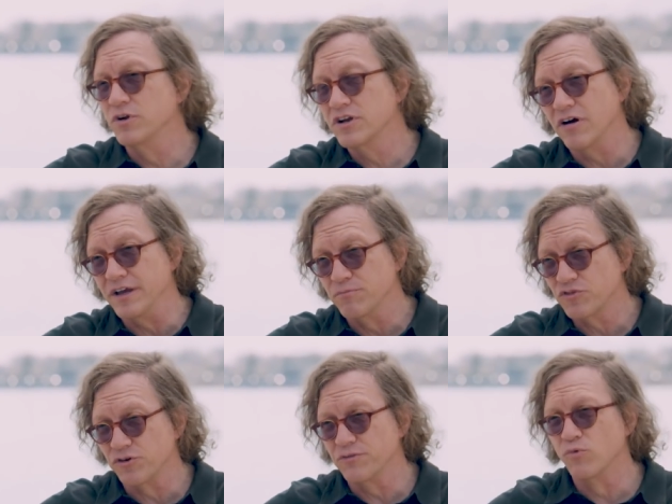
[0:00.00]
would claim
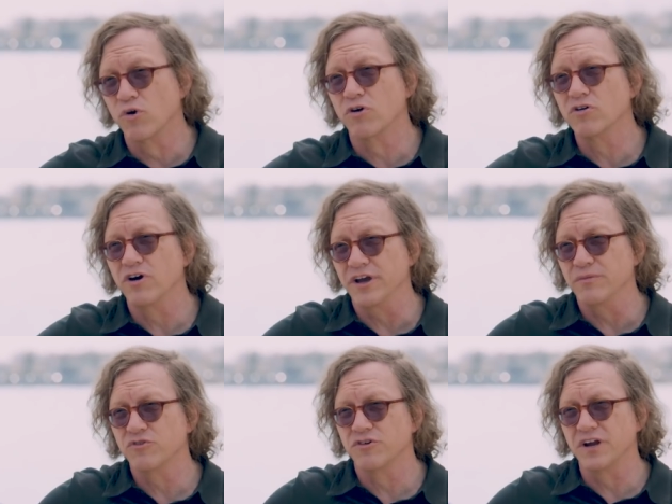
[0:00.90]
certain moral
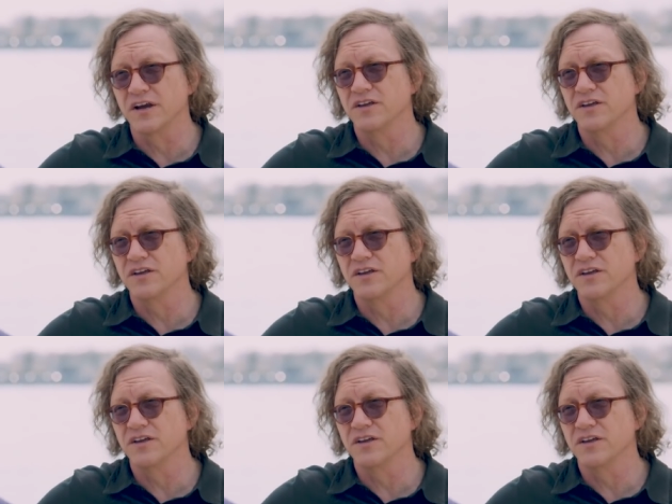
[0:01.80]
claims are not